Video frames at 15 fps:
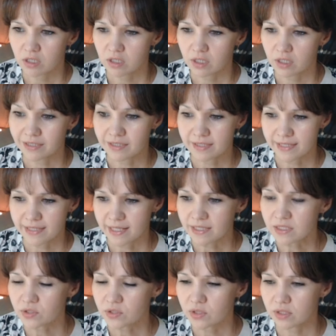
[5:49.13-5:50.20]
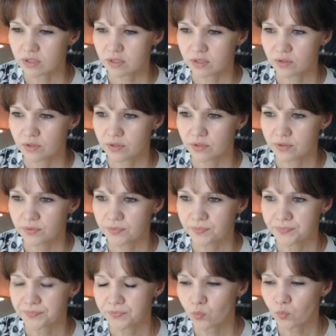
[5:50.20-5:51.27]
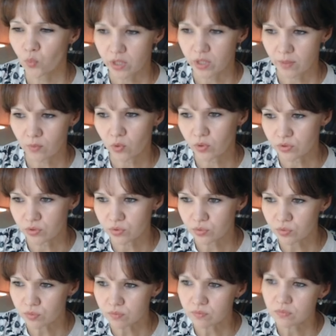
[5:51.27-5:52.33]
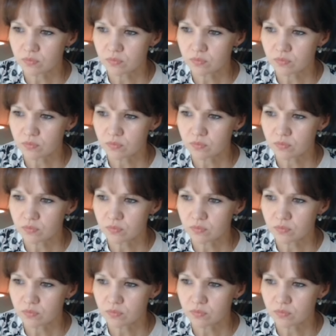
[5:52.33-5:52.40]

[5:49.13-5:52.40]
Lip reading: understand what I'm going to do.